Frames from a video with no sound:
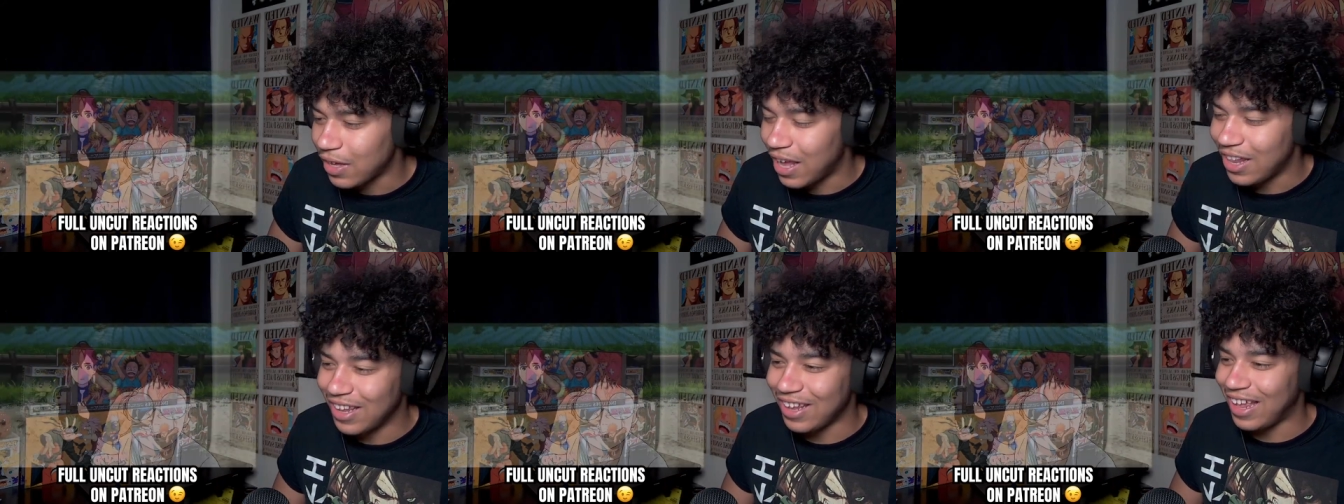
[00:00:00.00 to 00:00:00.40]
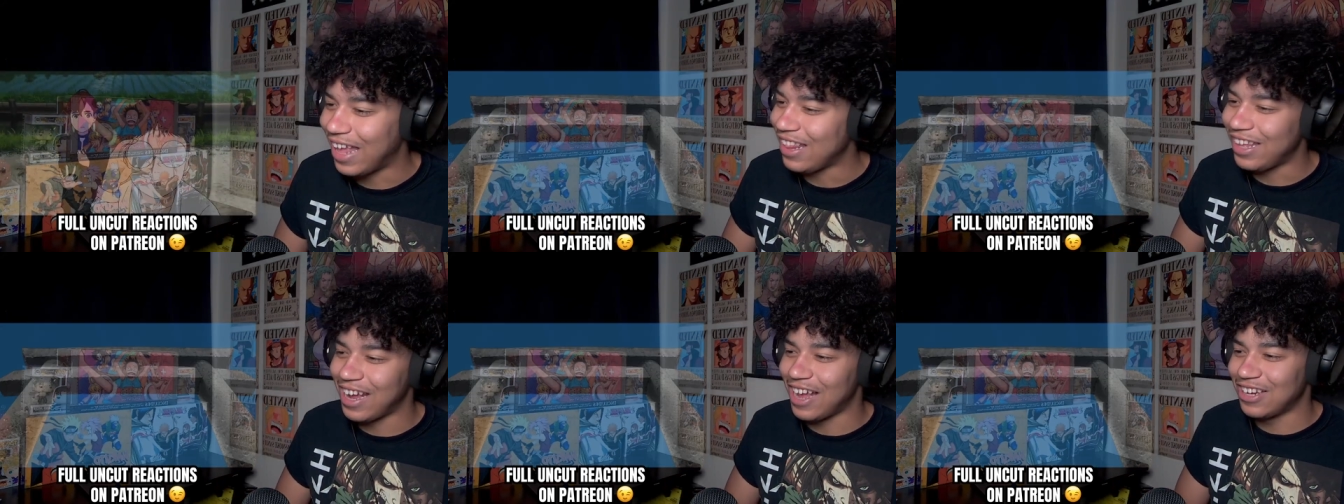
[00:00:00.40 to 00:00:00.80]
I
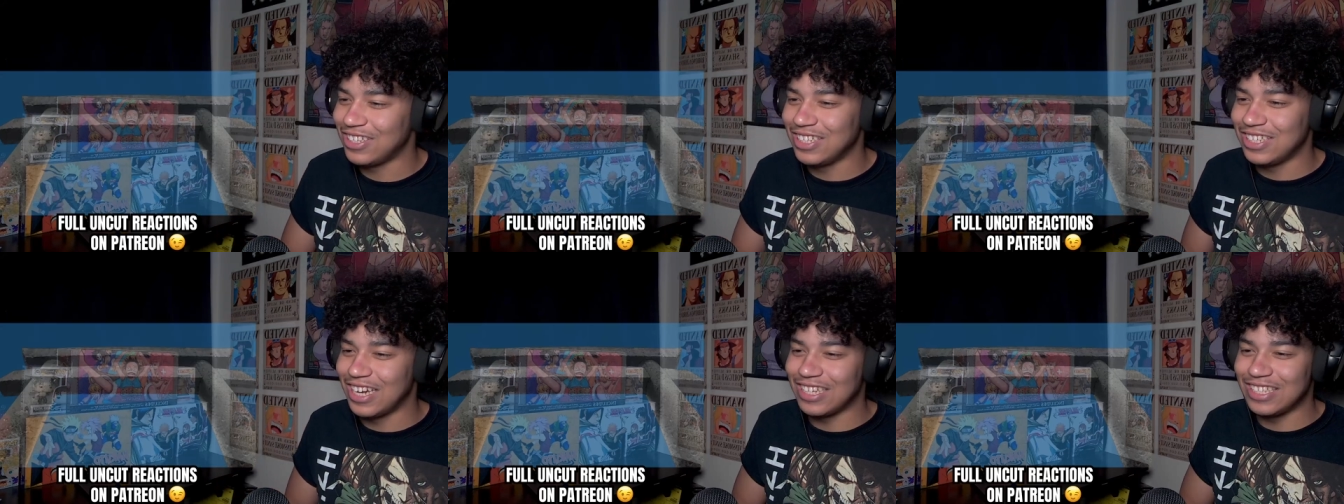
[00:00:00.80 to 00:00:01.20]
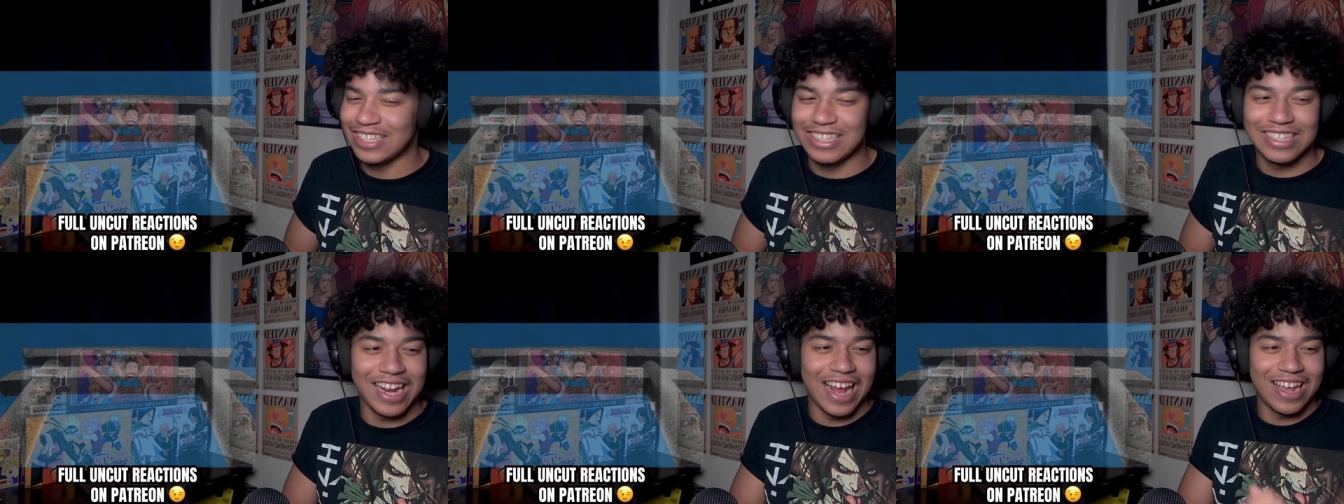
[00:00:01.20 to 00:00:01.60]
like how she just has to
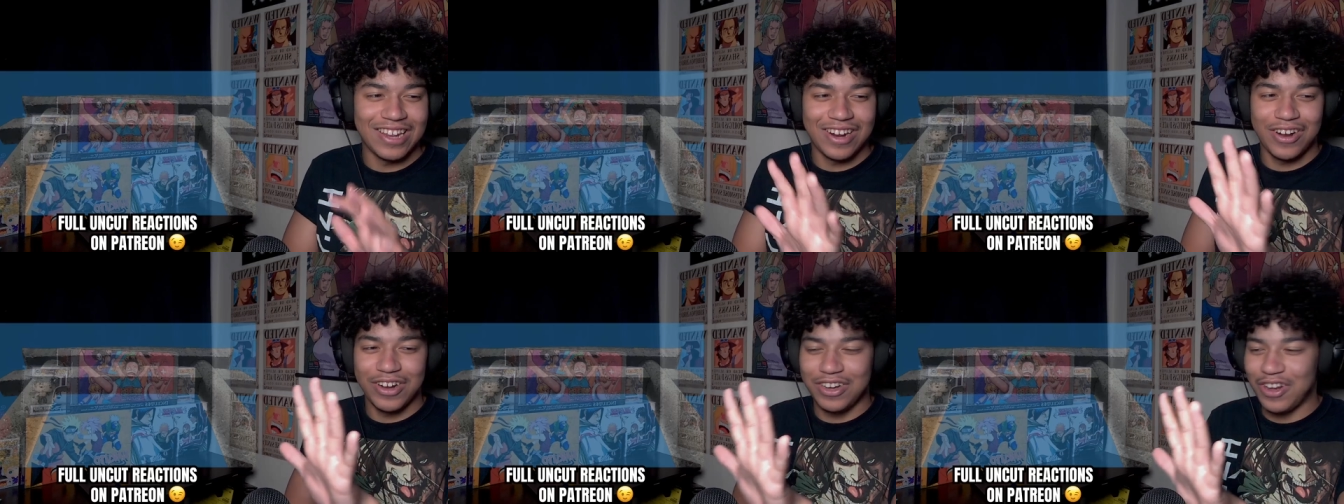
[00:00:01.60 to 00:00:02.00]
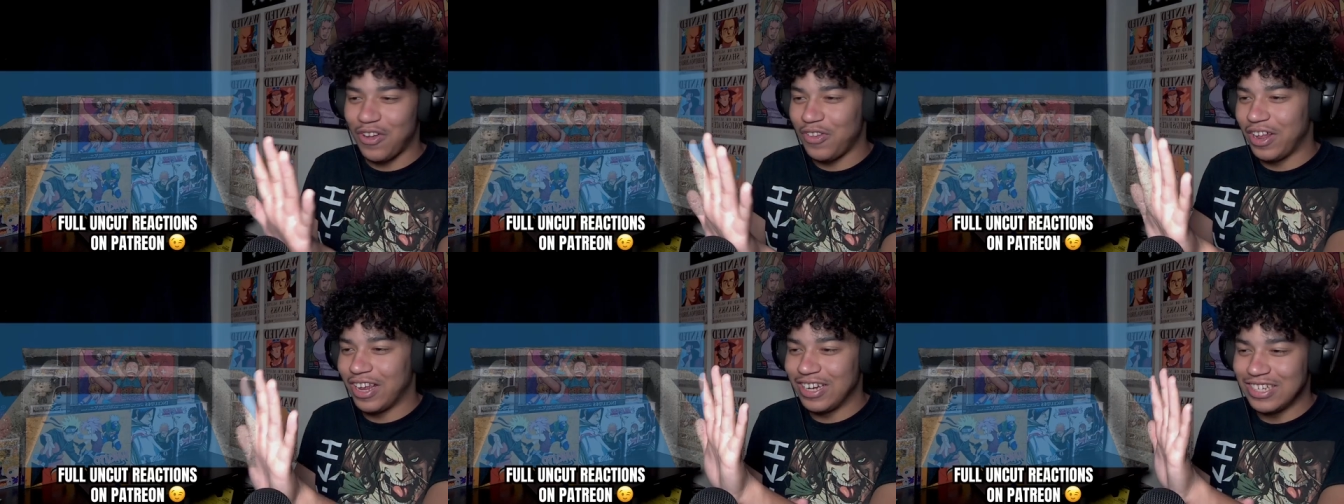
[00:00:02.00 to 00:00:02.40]
stay there and go,
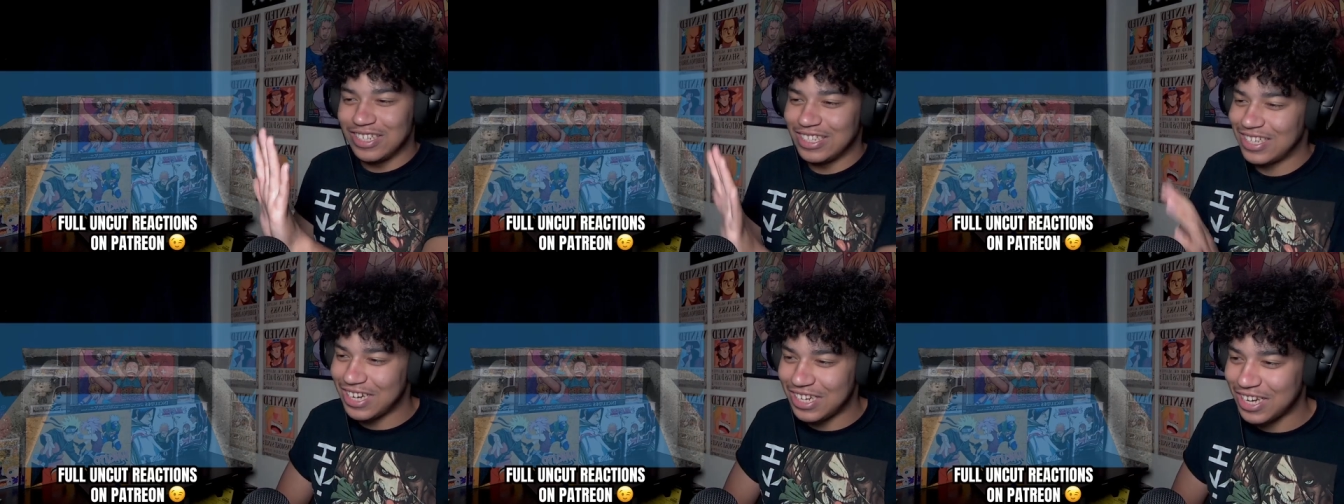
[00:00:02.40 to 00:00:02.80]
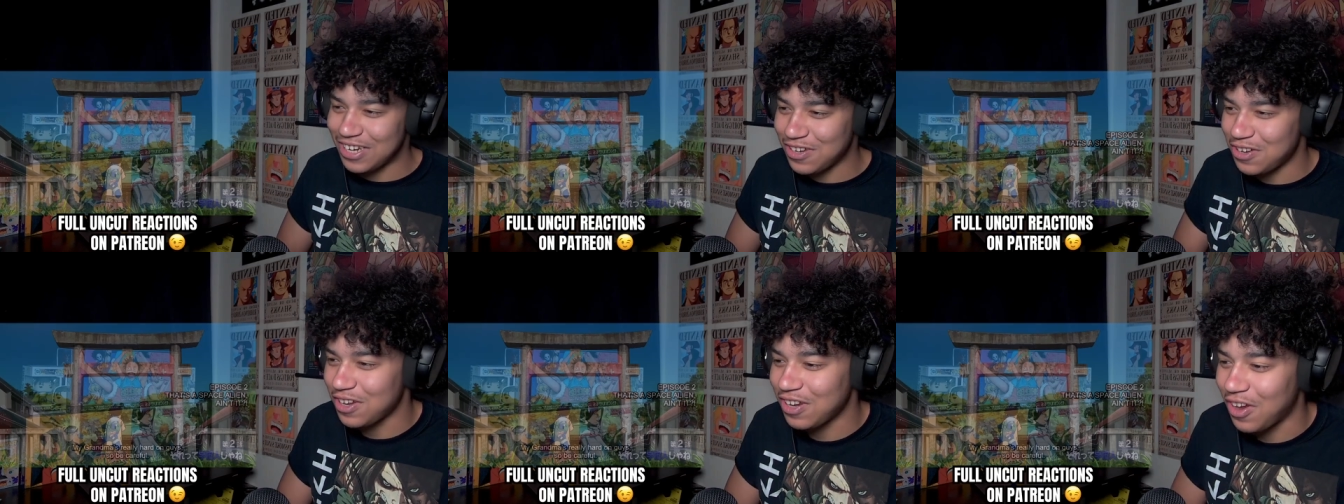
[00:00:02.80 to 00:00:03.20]
like, she just has
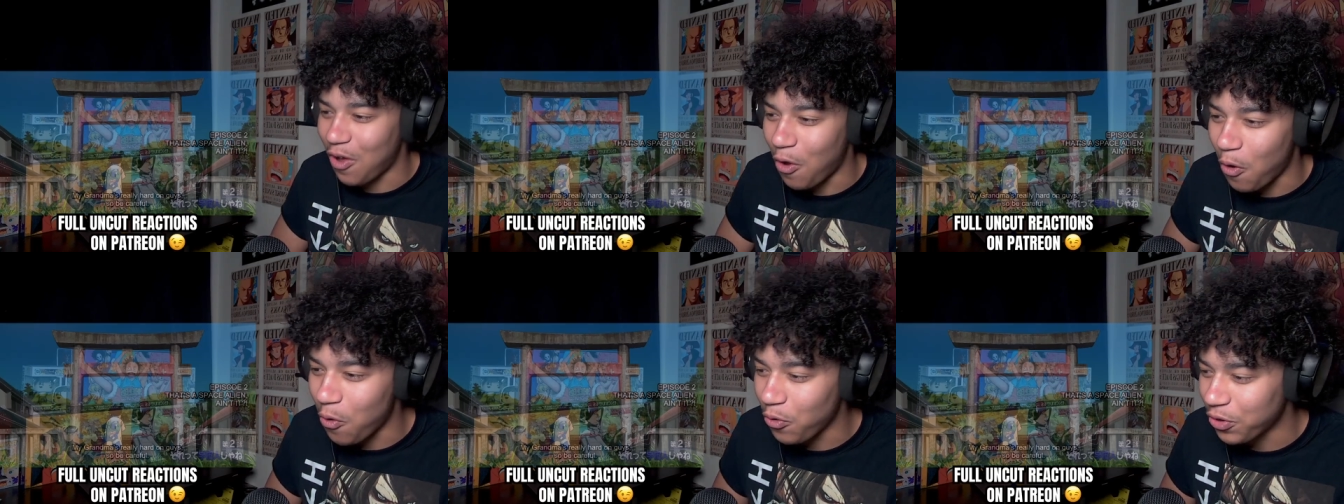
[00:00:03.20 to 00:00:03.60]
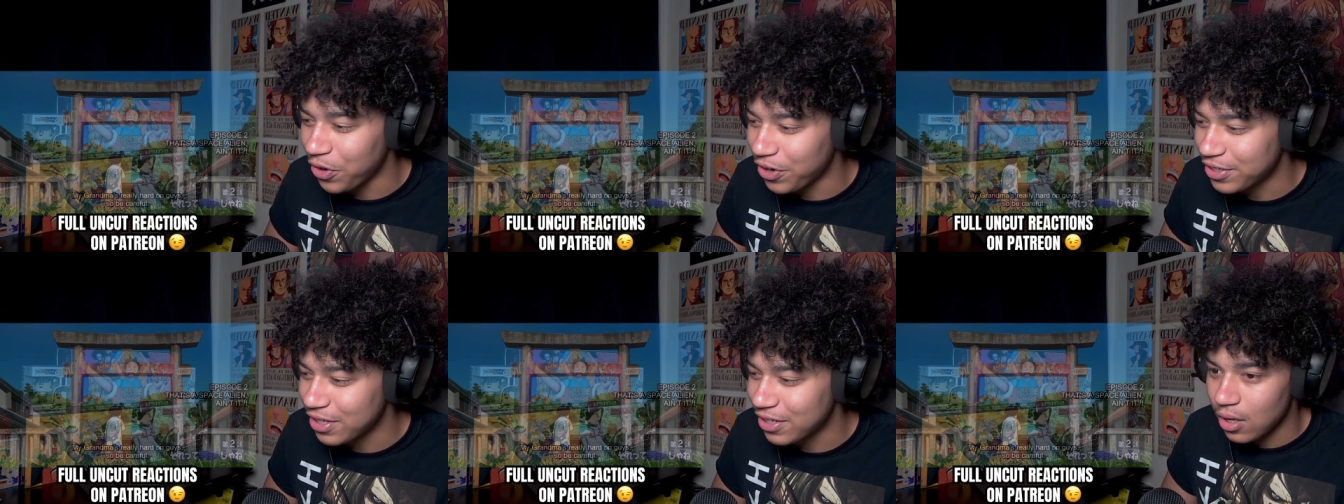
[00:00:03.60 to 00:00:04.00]
to hold
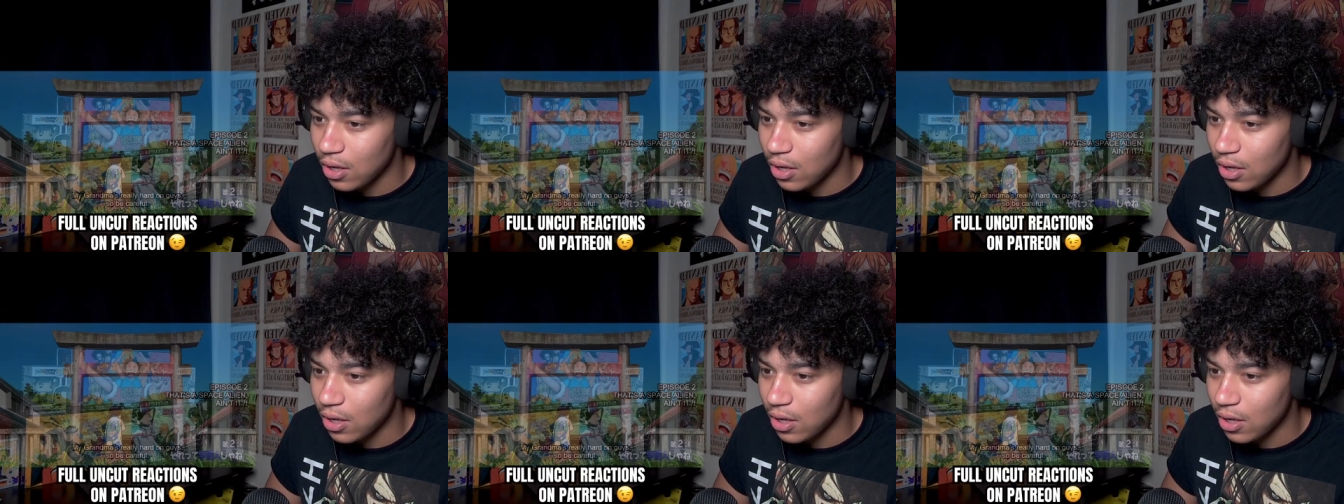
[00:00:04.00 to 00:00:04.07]
on.